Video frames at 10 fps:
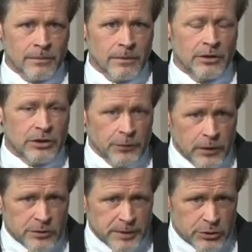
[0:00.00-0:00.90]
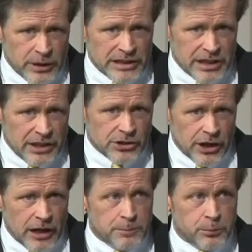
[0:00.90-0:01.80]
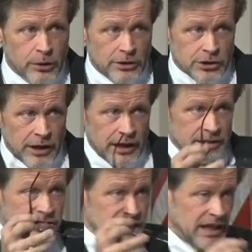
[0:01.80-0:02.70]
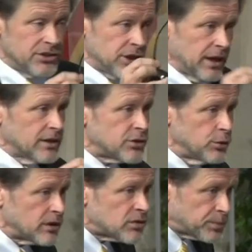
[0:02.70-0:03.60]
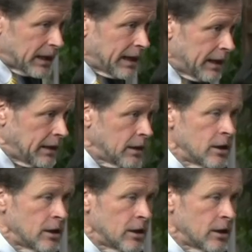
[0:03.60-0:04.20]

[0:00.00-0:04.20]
The difference between teaching and preaching is teaching is to explain,